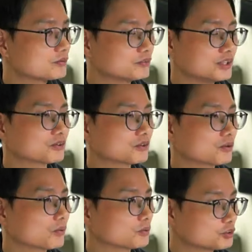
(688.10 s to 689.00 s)
the other
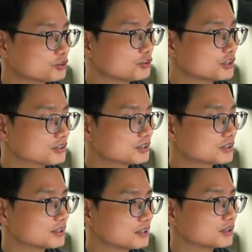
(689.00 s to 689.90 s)

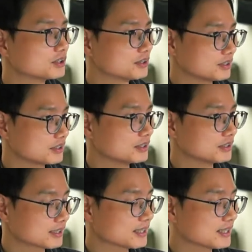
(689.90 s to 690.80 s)
students in
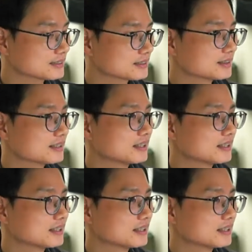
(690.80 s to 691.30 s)
class.